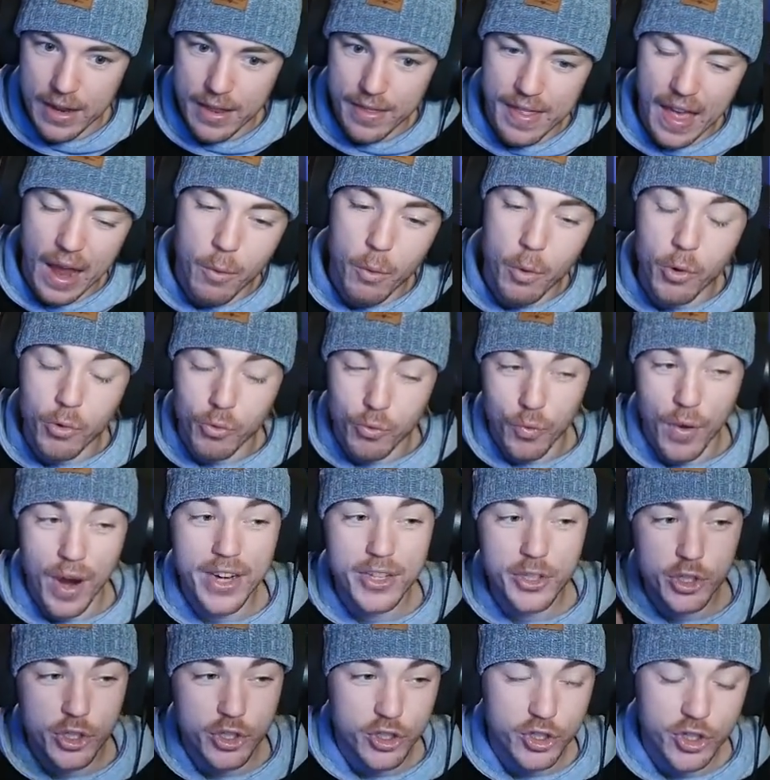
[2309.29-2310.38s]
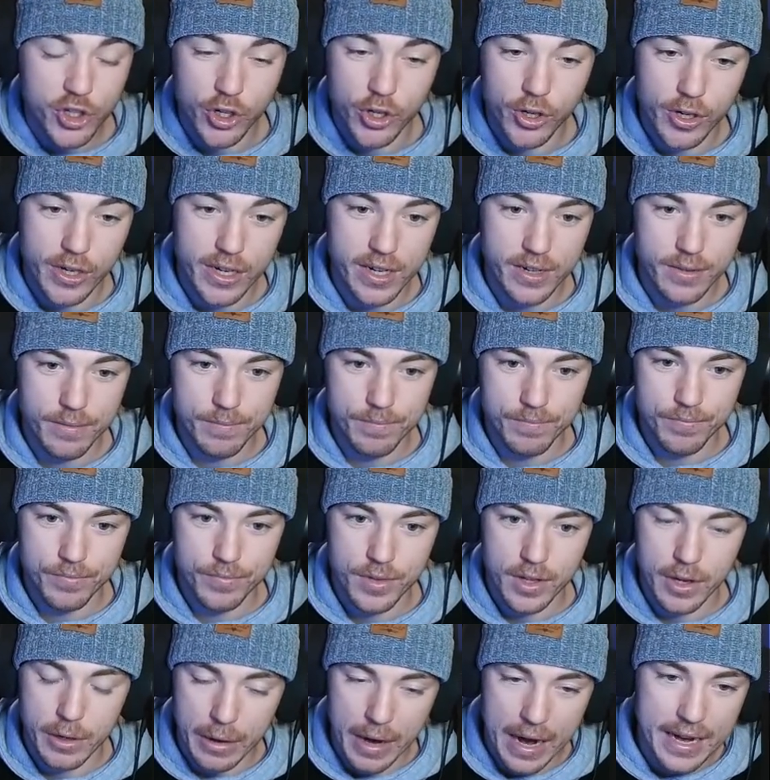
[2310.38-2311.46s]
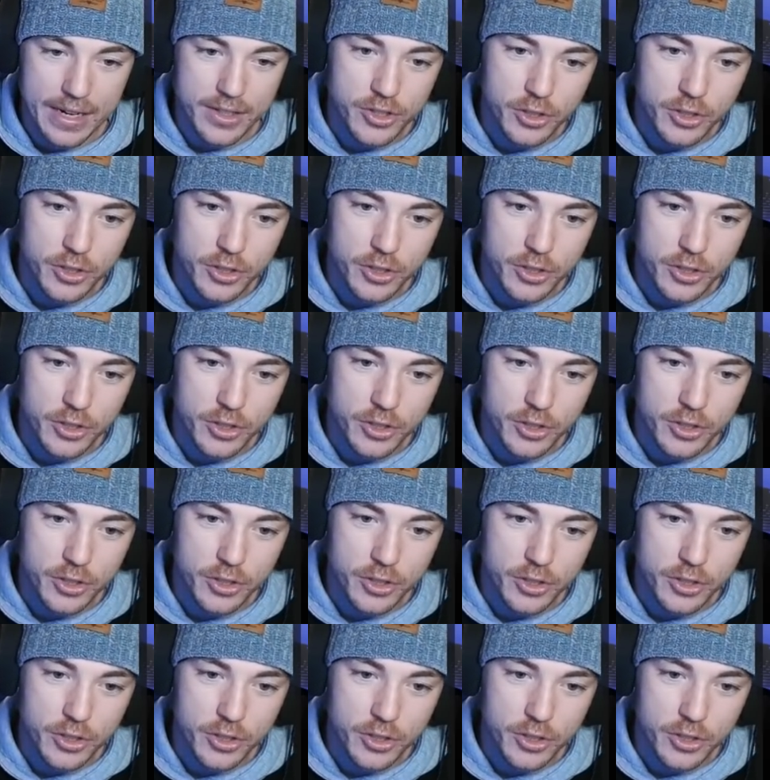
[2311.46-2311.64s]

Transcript: That will register. All right,